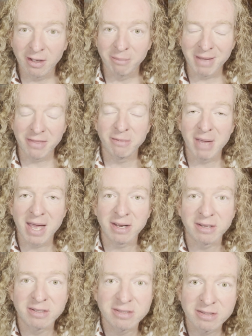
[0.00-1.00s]

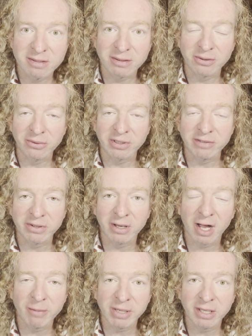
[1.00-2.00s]
mathematics? You know, leave a
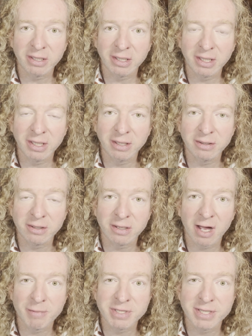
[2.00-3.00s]
comment in the
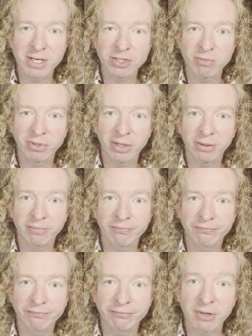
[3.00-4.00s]
comment section below.
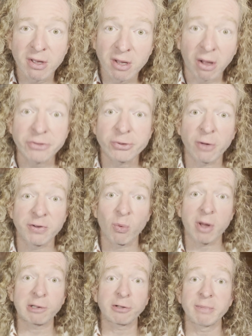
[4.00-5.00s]
Also, if you
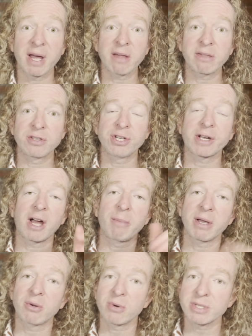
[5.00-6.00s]
want to learn math, check out my
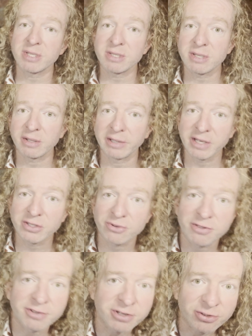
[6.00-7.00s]
courses. Links are
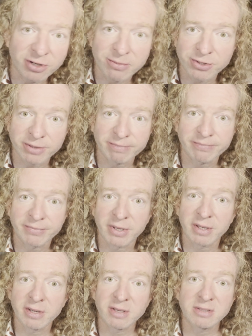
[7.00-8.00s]
in the description.
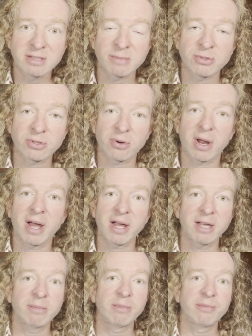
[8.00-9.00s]

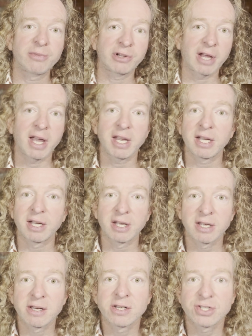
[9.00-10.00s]
Subscribe, like,
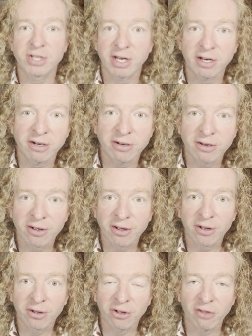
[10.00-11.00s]
share,
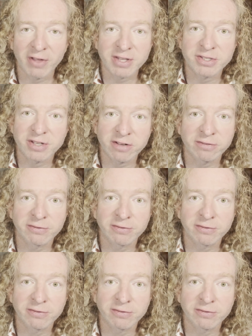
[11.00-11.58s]
all that stuff.